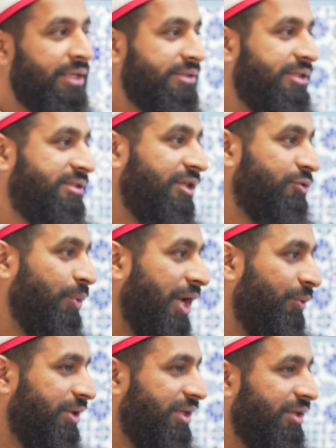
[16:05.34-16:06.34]
this is
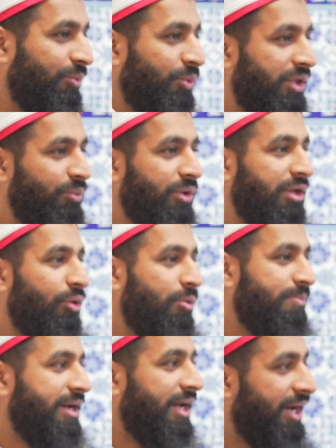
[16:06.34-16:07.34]
where we will
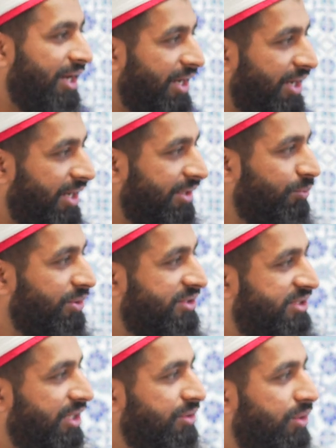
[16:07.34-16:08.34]
and we'll
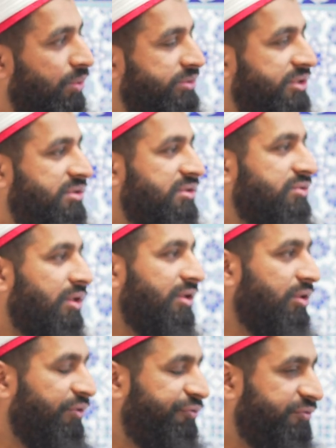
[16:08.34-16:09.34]
say, no, this is not
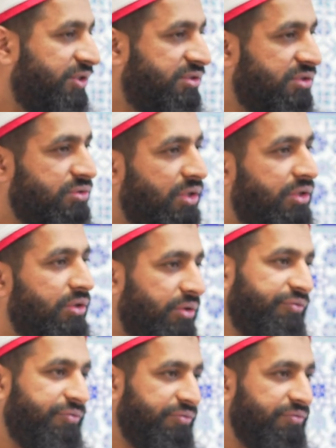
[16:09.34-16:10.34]
enough, this is not
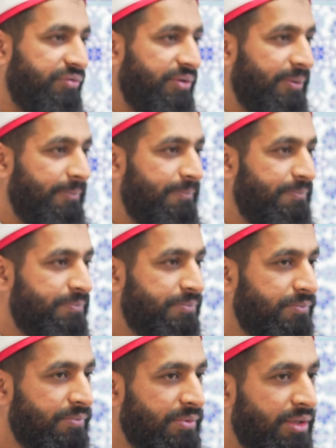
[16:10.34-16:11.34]
enough.
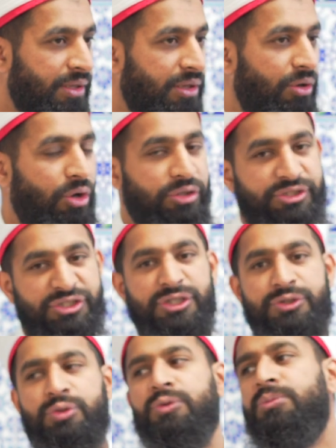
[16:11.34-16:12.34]
Or this
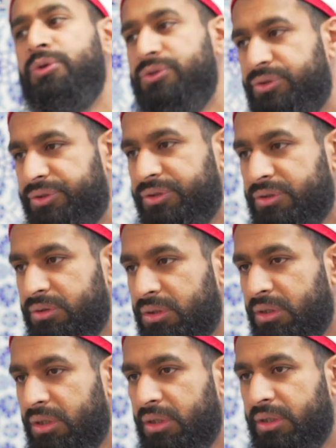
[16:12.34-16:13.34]
is too much,
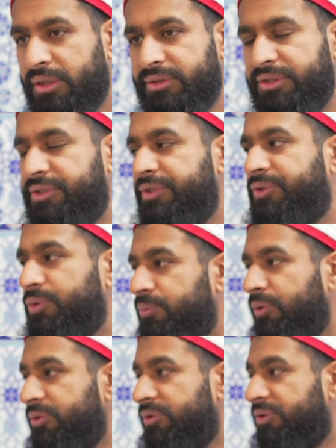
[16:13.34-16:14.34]
this is too
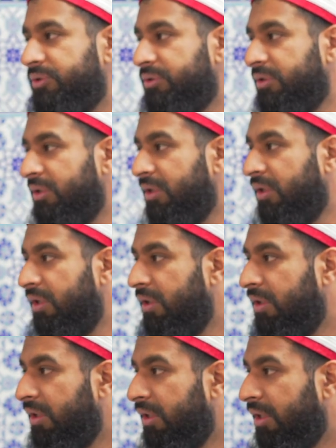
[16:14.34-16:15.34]
much.
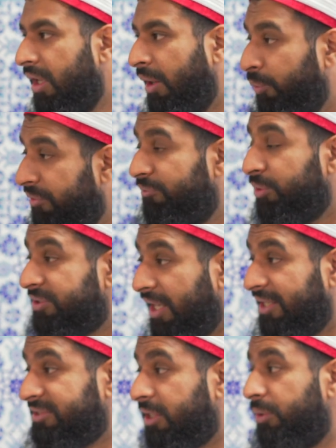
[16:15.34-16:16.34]
And we must
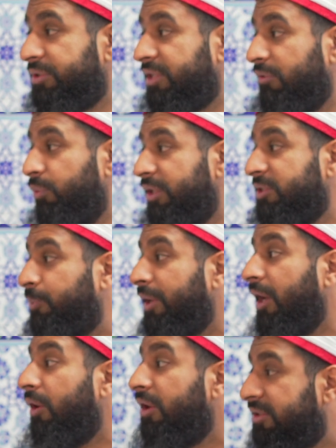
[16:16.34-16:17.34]
ask ourselves, what is
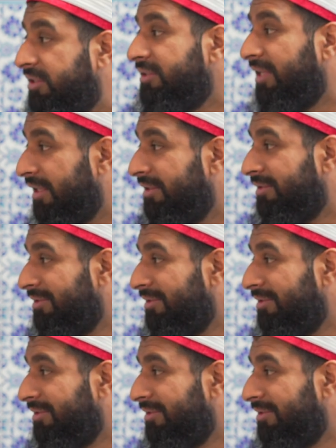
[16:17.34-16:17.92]
priority then?